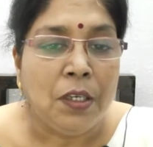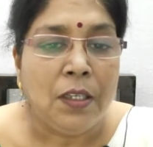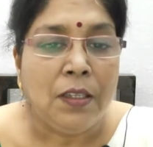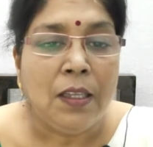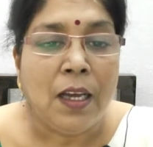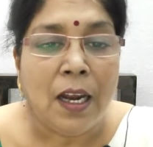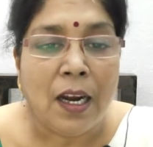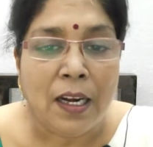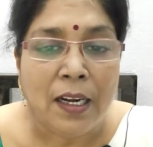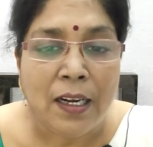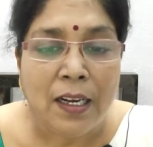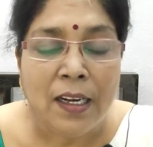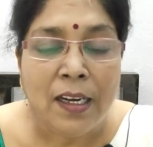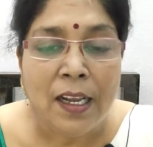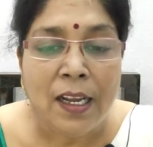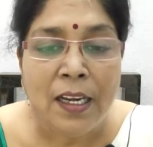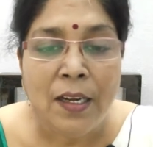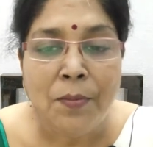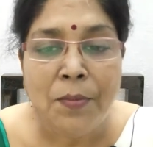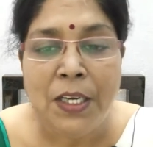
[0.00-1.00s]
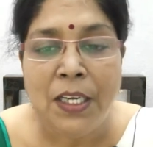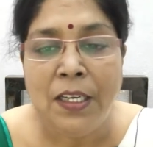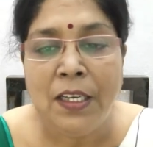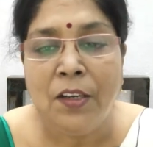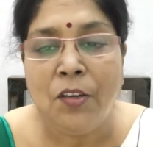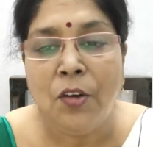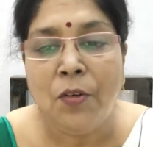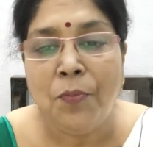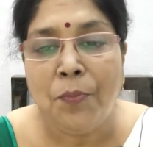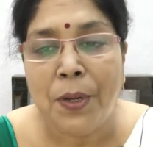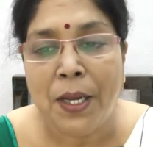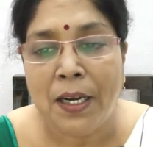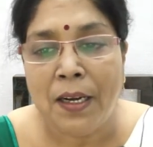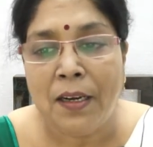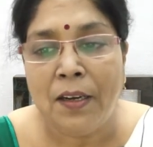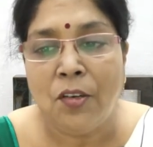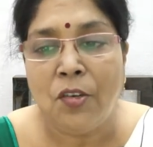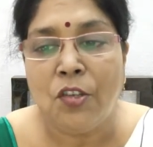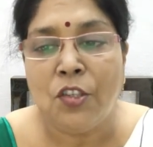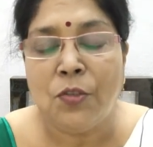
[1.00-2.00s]
The underlying meaning of
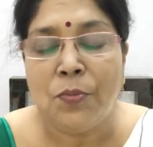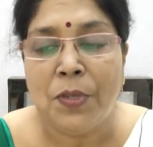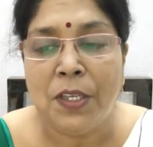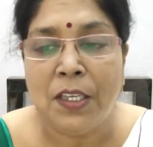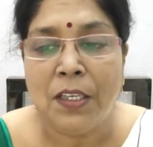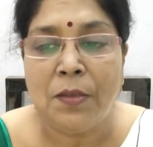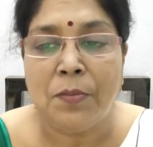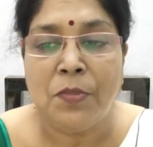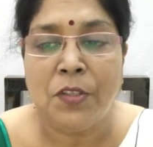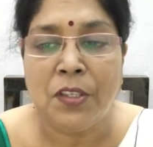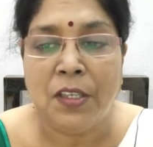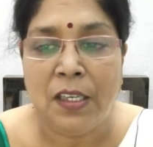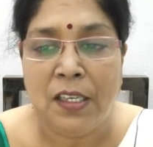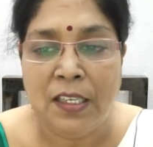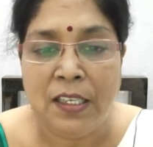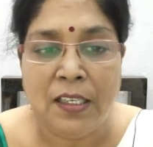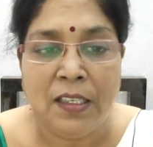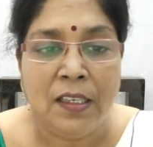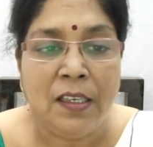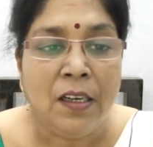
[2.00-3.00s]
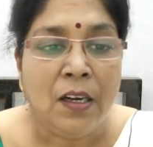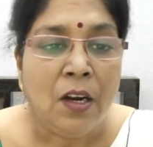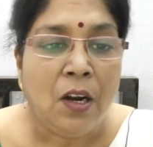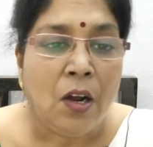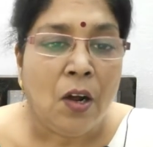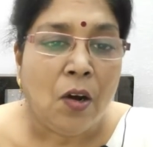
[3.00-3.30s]
paradox becomes clear